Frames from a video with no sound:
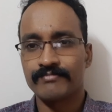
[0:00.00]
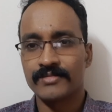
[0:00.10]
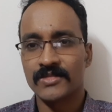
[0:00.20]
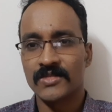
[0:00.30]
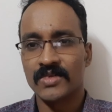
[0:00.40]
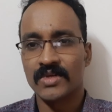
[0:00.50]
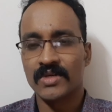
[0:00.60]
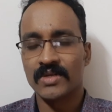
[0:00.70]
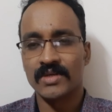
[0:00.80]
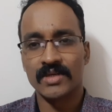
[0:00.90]

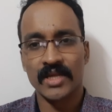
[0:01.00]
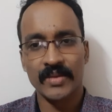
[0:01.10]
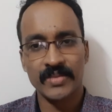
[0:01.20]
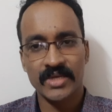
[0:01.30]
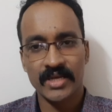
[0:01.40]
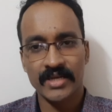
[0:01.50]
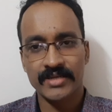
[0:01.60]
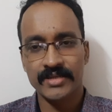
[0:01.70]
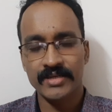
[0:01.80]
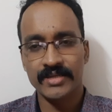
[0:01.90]
named
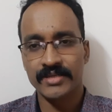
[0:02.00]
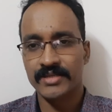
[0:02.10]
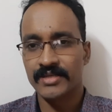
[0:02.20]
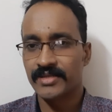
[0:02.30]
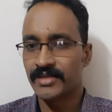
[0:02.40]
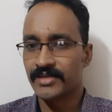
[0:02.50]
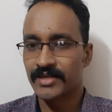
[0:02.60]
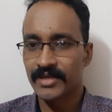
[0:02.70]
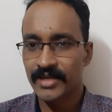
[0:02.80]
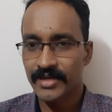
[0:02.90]
character, he is the
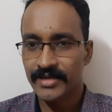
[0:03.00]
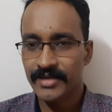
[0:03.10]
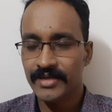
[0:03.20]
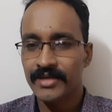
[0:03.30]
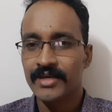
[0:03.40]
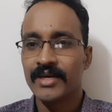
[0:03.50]
central character,